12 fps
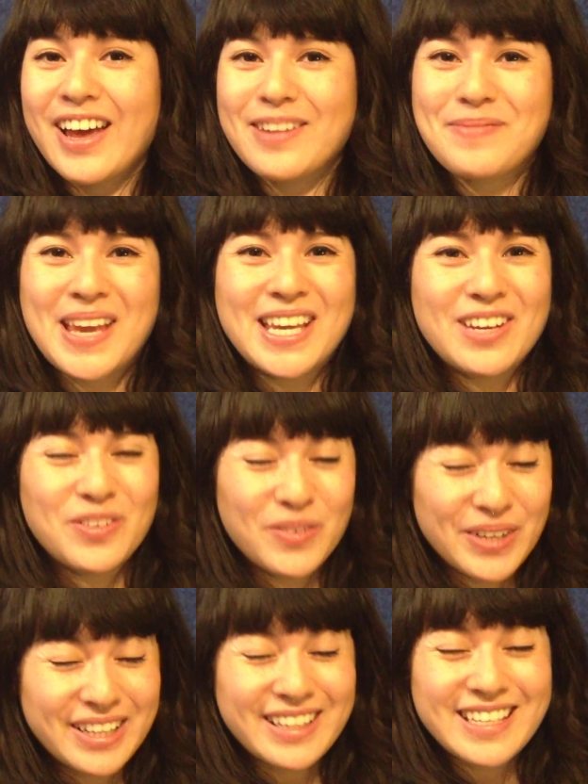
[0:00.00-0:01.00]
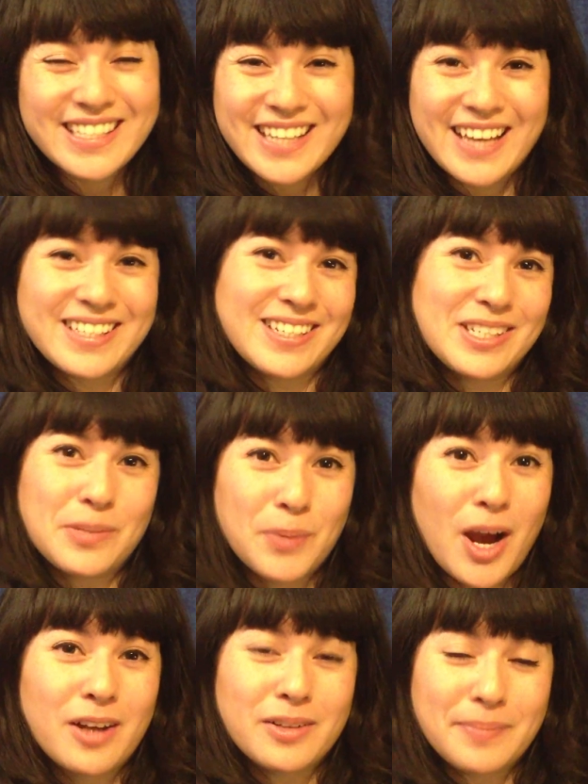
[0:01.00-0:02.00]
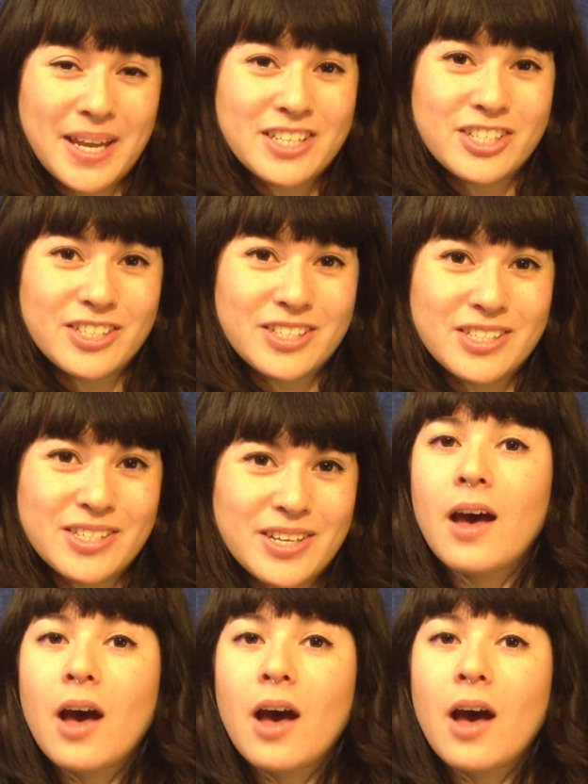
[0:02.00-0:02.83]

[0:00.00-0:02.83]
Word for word: and making really sexist proclamations.